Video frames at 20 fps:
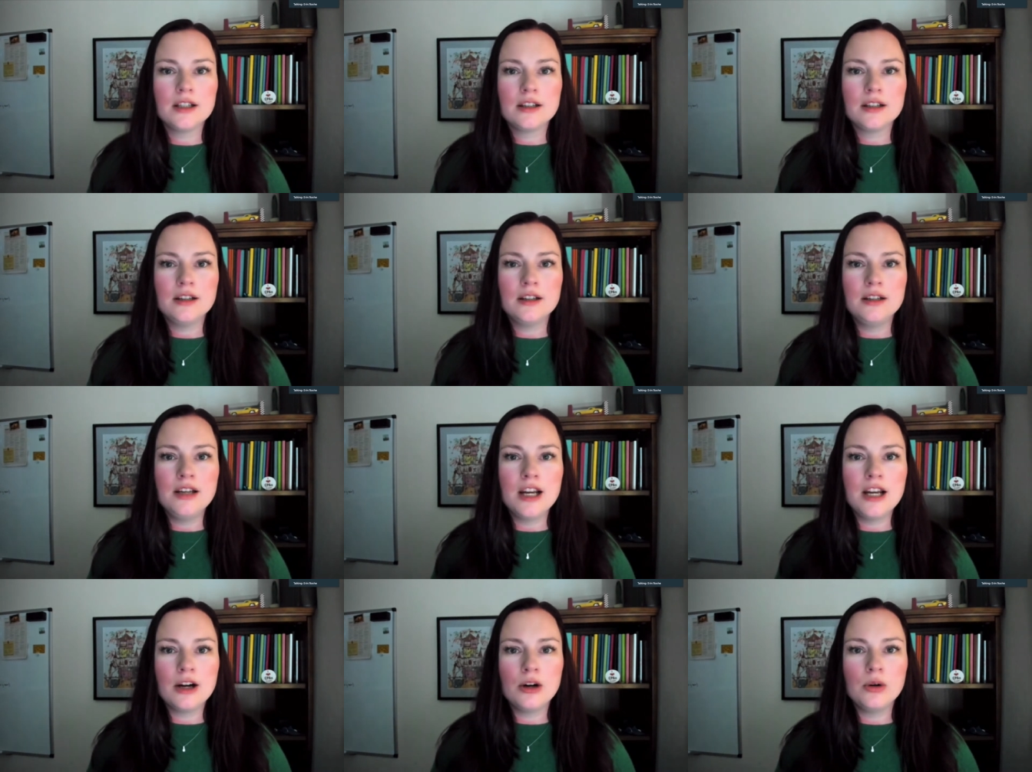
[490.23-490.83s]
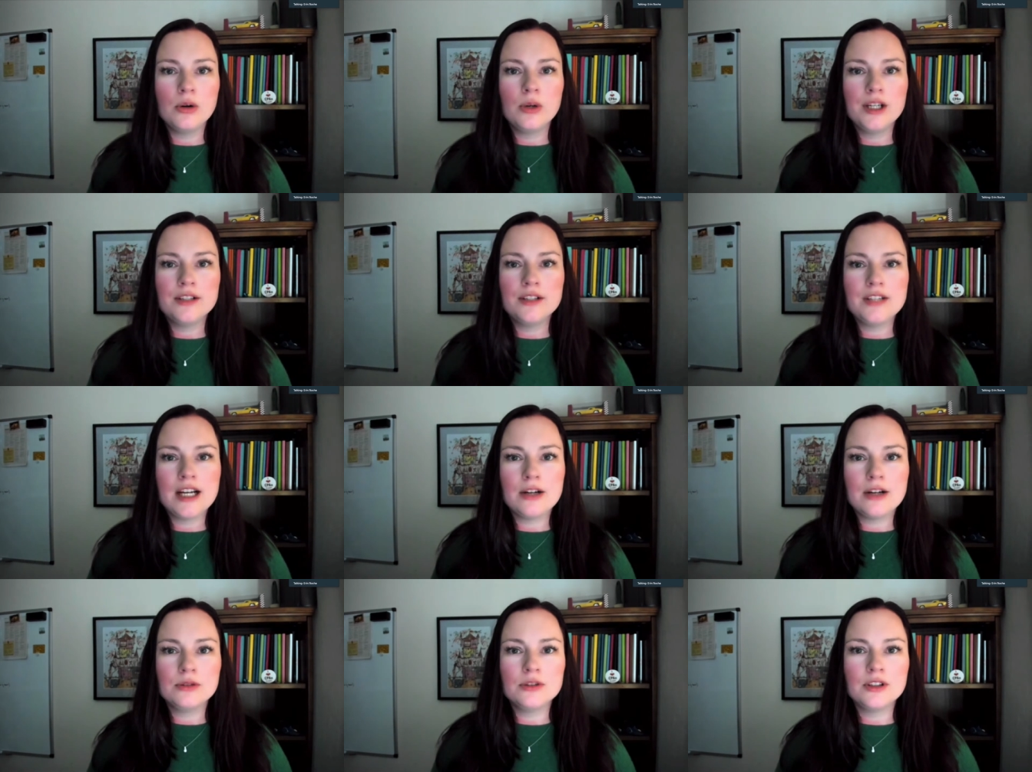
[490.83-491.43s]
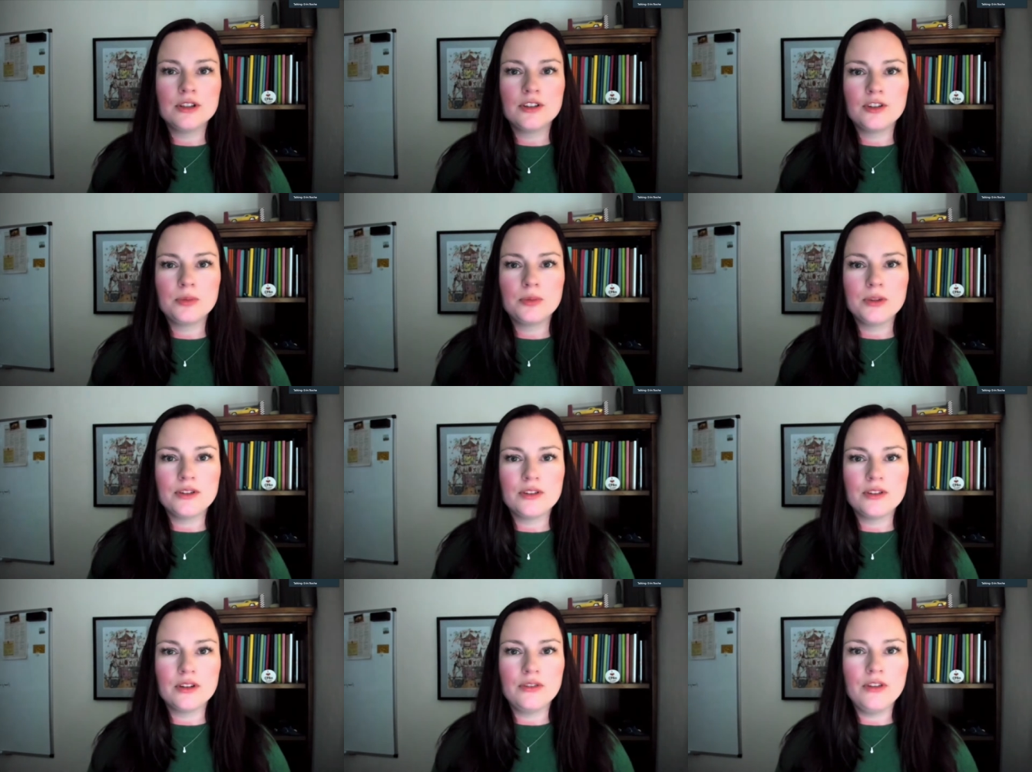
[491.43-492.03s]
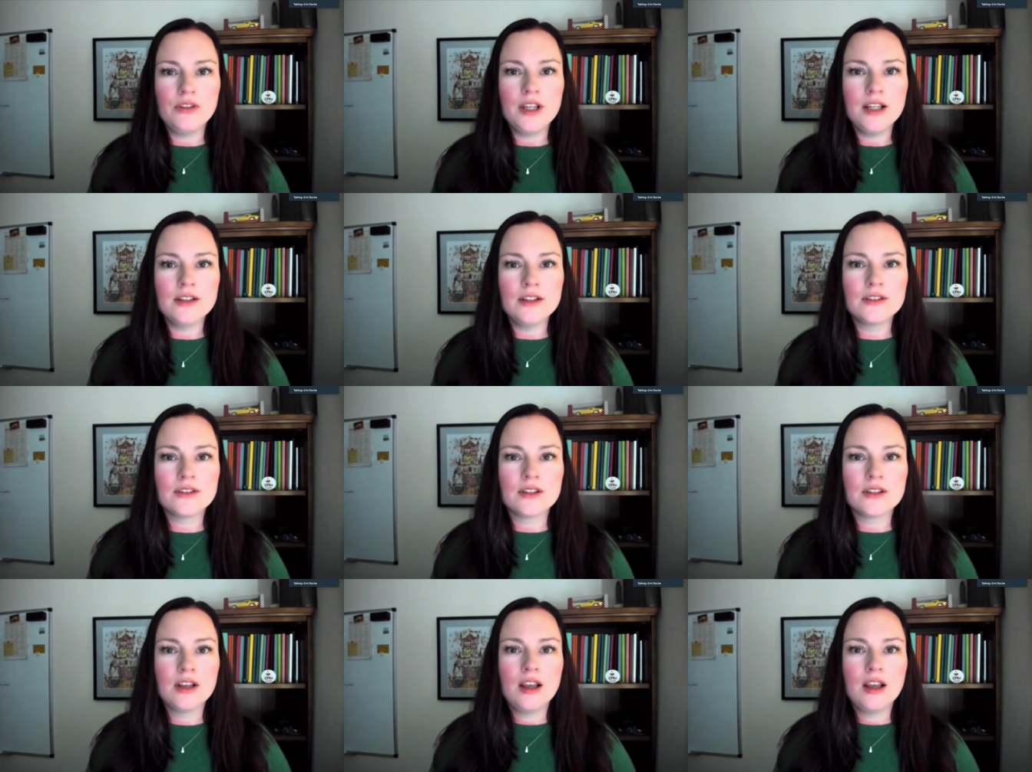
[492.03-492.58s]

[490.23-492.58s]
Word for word: narrow it down to specifics